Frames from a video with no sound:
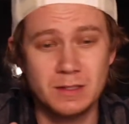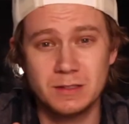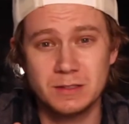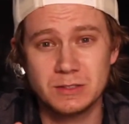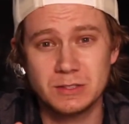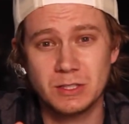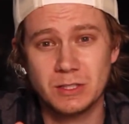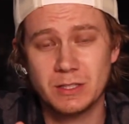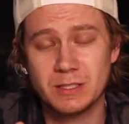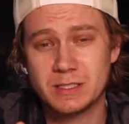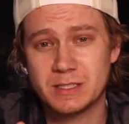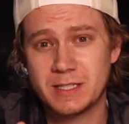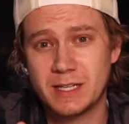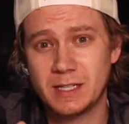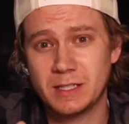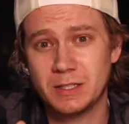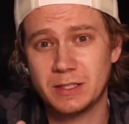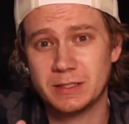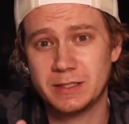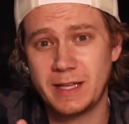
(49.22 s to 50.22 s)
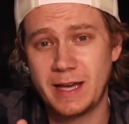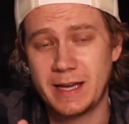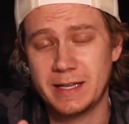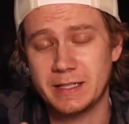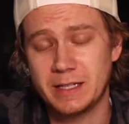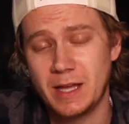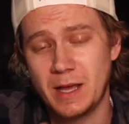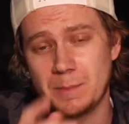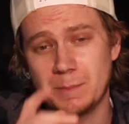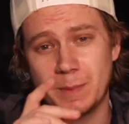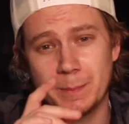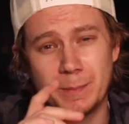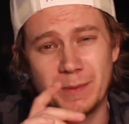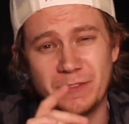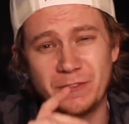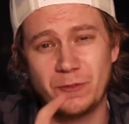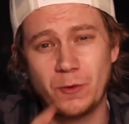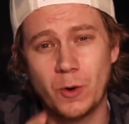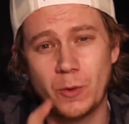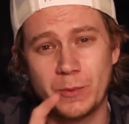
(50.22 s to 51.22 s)
So let's take a look at that. But
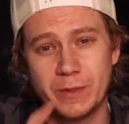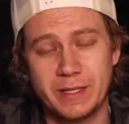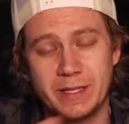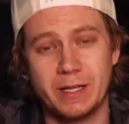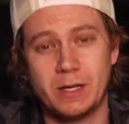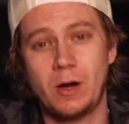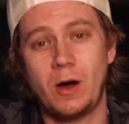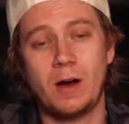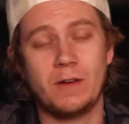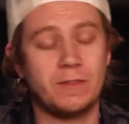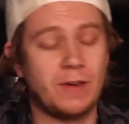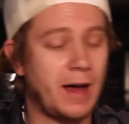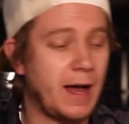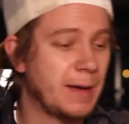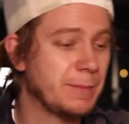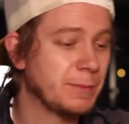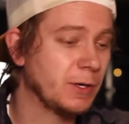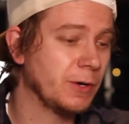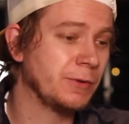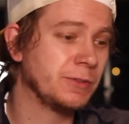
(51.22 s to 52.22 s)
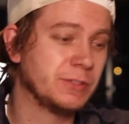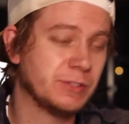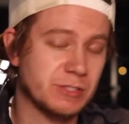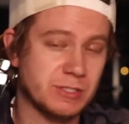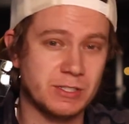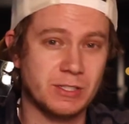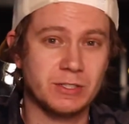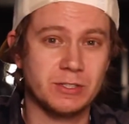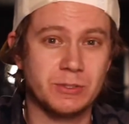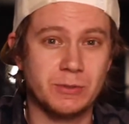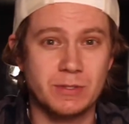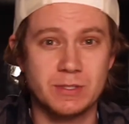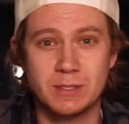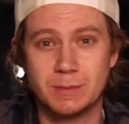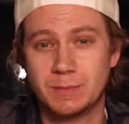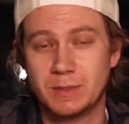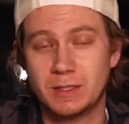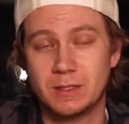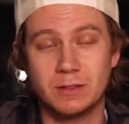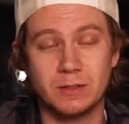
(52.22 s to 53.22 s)
before we kick off, I'm going to start doing
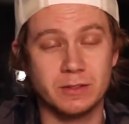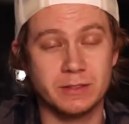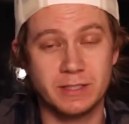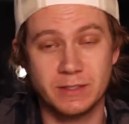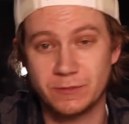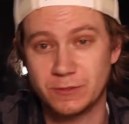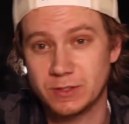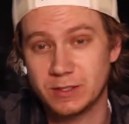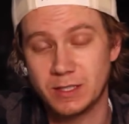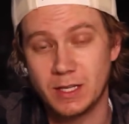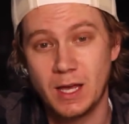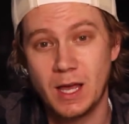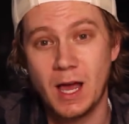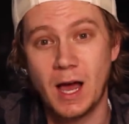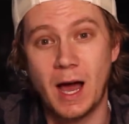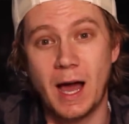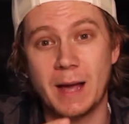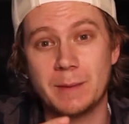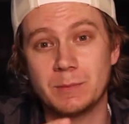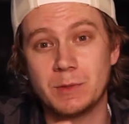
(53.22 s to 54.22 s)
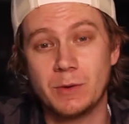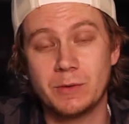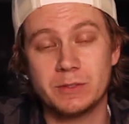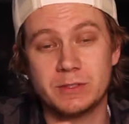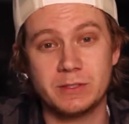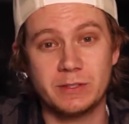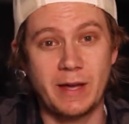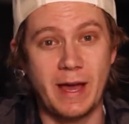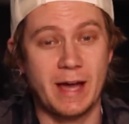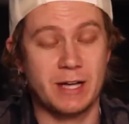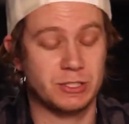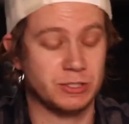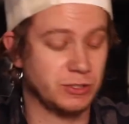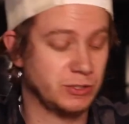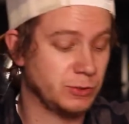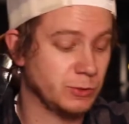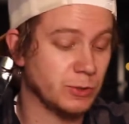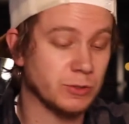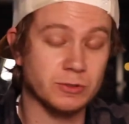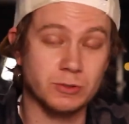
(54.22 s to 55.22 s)
something a little different. I'm going to actually
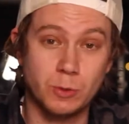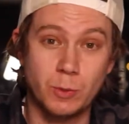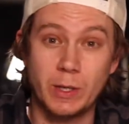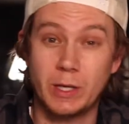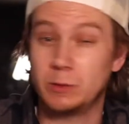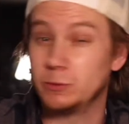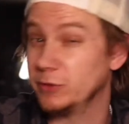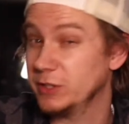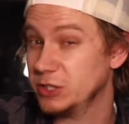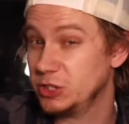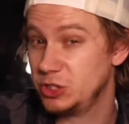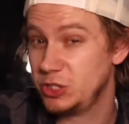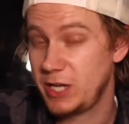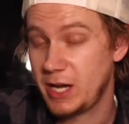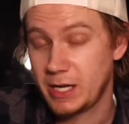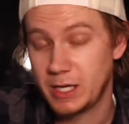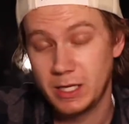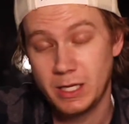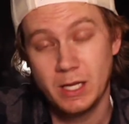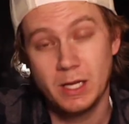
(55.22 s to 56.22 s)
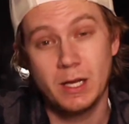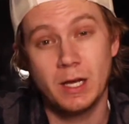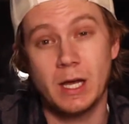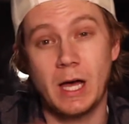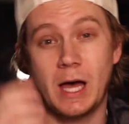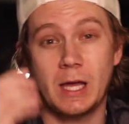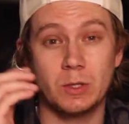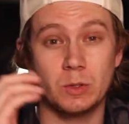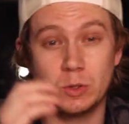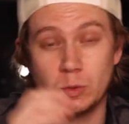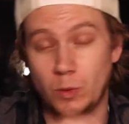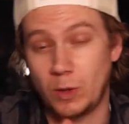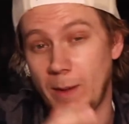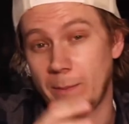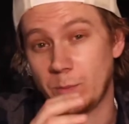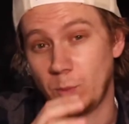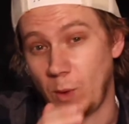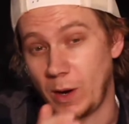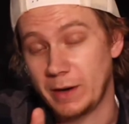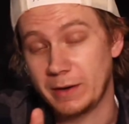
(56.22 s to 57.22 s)
do a quick wrist check onto what
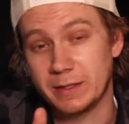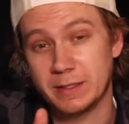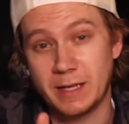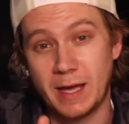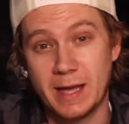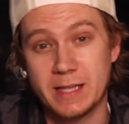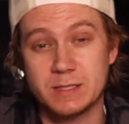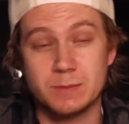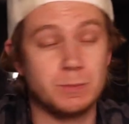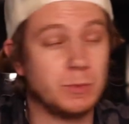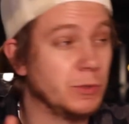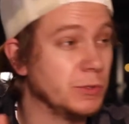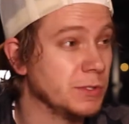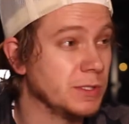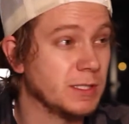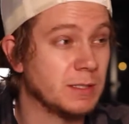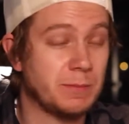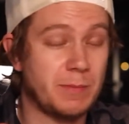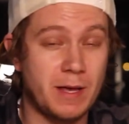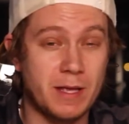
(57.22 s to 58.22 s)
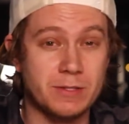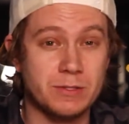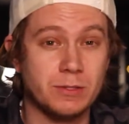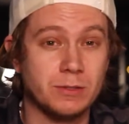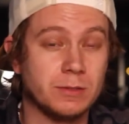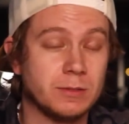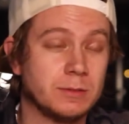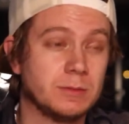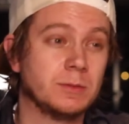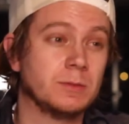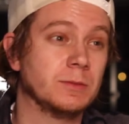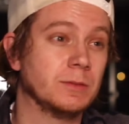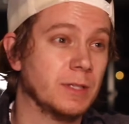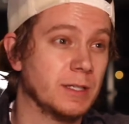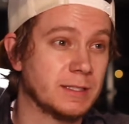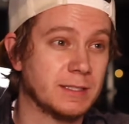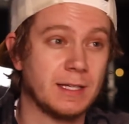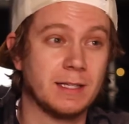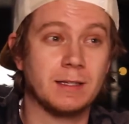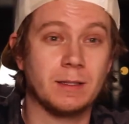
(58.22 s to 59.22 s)
I'm wearing as boozy and bezeled.
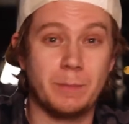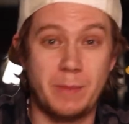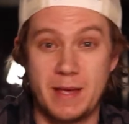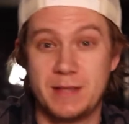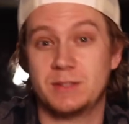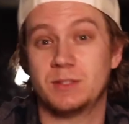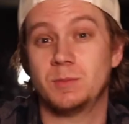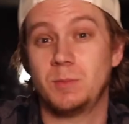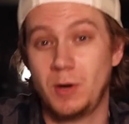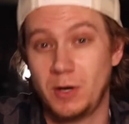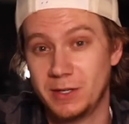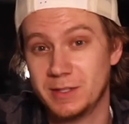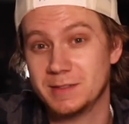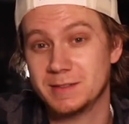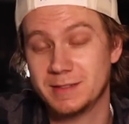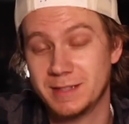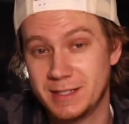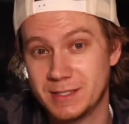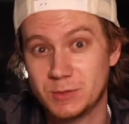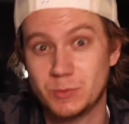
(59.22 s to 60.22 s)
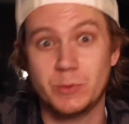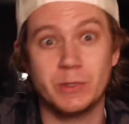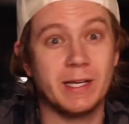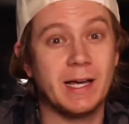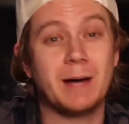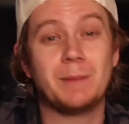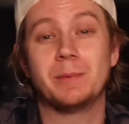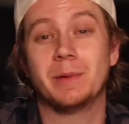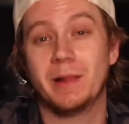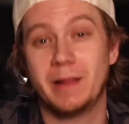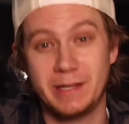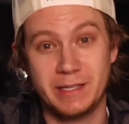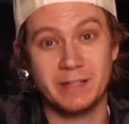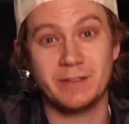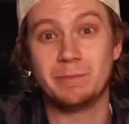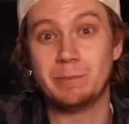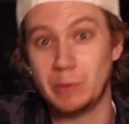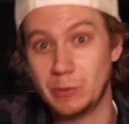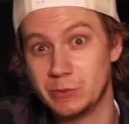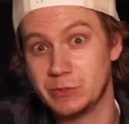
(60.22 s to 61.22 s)
Let's get the bezeled part into this. We got plenty
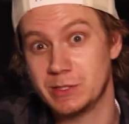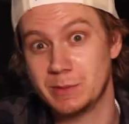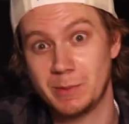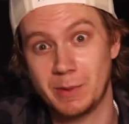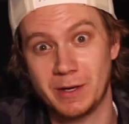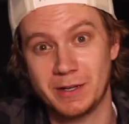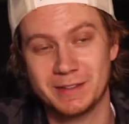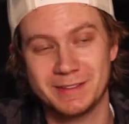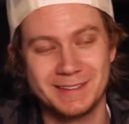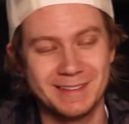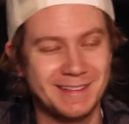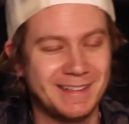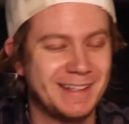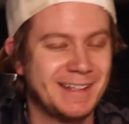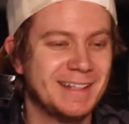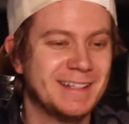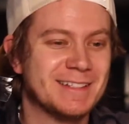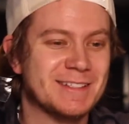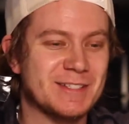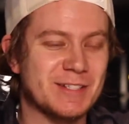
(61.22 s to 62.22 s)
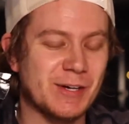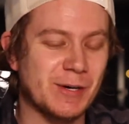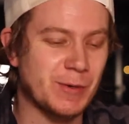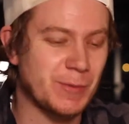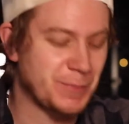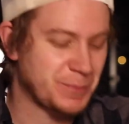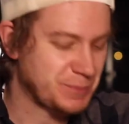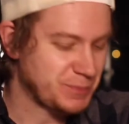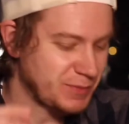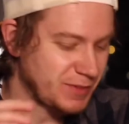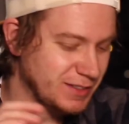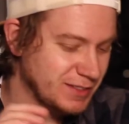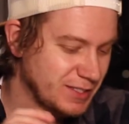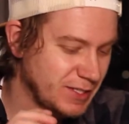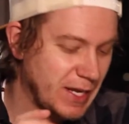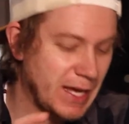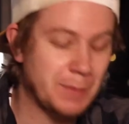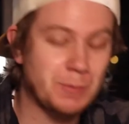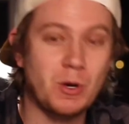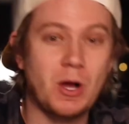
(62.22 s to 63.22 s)
of boozy part. So
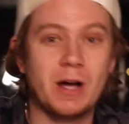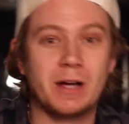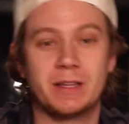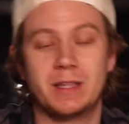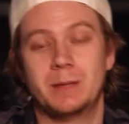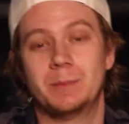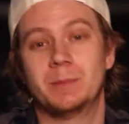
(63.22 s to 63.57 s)
today I'm rocking the